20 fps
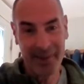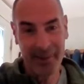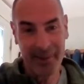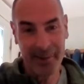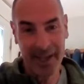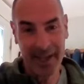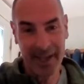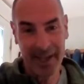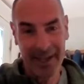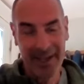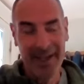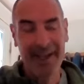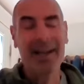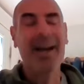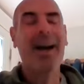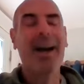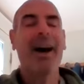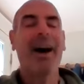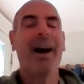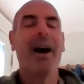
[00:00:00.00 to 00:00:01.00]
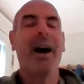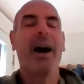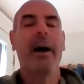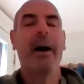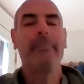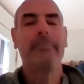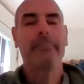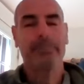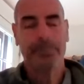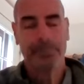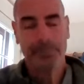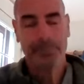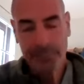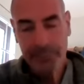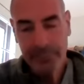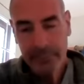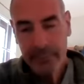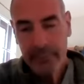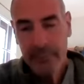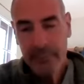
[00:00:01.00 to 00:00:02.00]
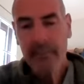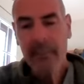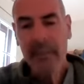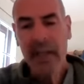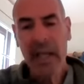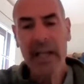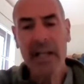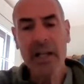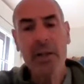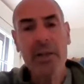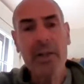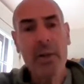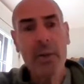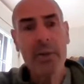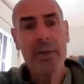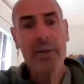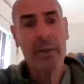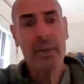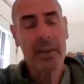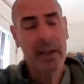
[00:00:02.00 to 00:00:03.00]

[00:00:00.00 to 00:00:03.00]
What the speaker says: Okay. And it's also,